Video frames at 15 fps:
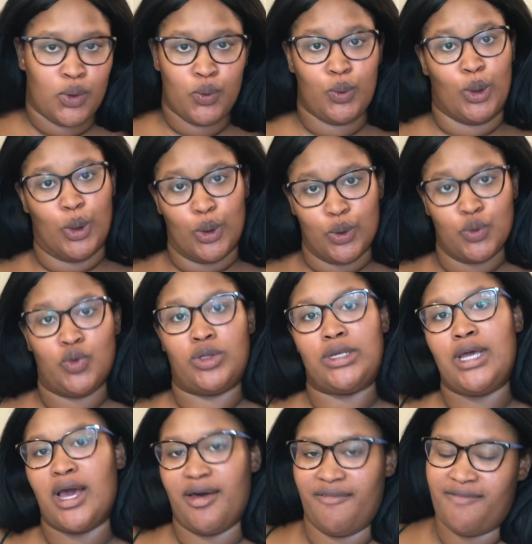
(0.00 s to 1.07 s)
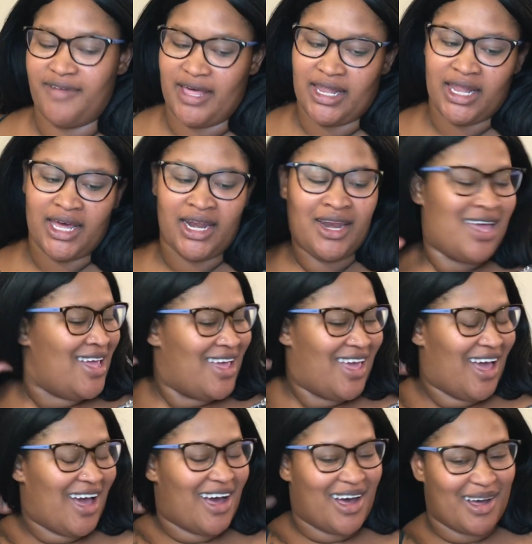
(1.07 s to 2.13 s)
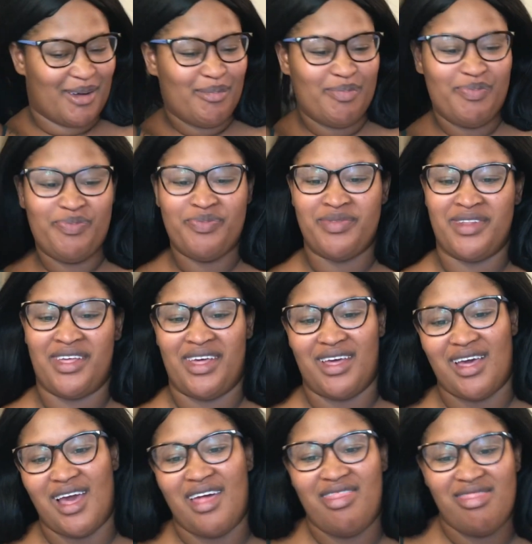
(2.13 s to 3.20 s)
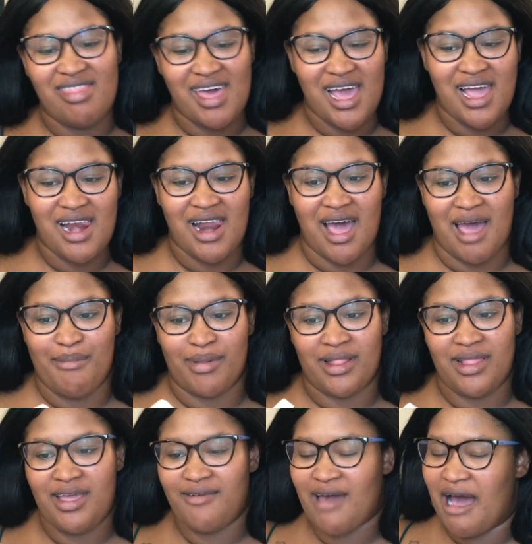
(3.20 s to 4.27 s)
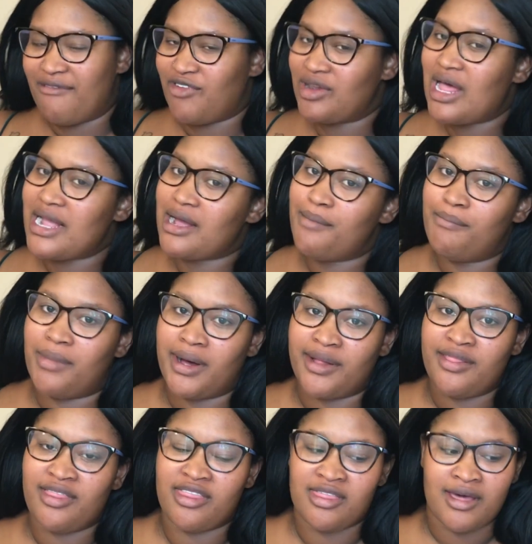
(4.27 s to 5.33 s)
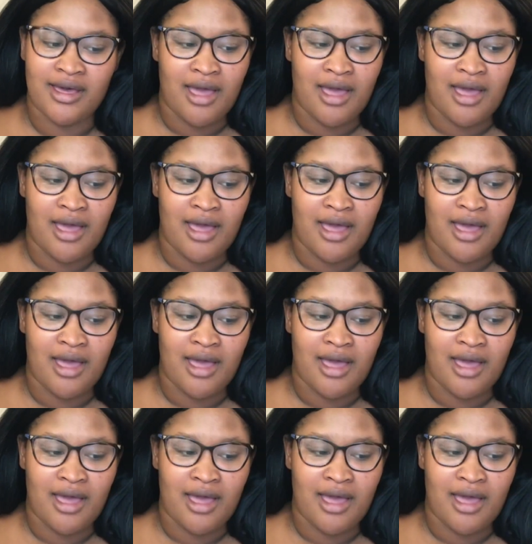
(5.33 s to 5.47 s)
Who knows? See how I'm feeling. And then I believe after like a month,